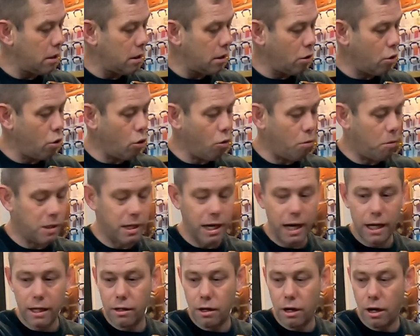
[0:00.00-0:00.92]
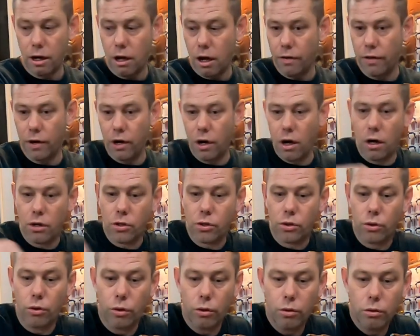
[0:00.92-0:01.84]
core protector on the large
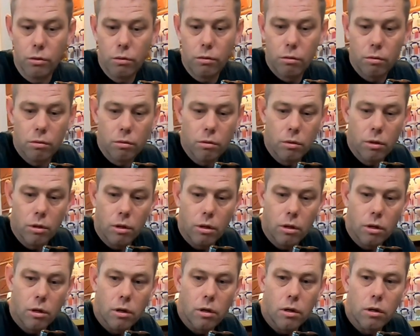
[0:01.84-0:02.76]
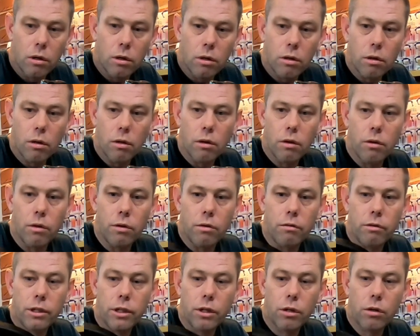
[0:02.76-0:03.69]
coil.
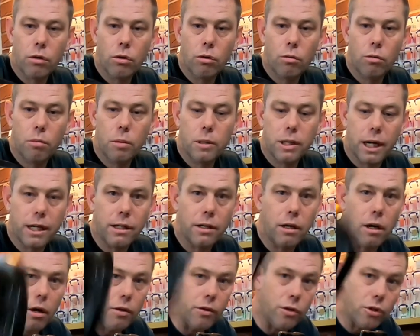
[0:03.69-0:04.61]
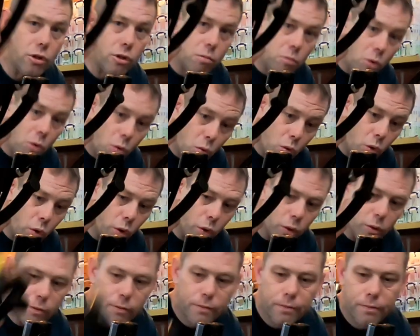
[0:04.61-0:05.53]
There isn't a core protector on the small
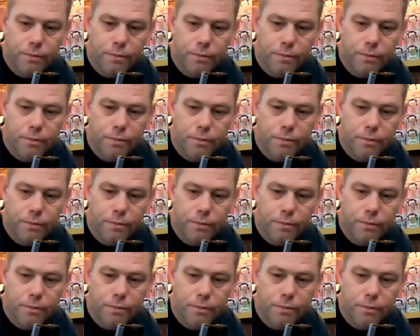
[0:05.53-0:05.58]
coil.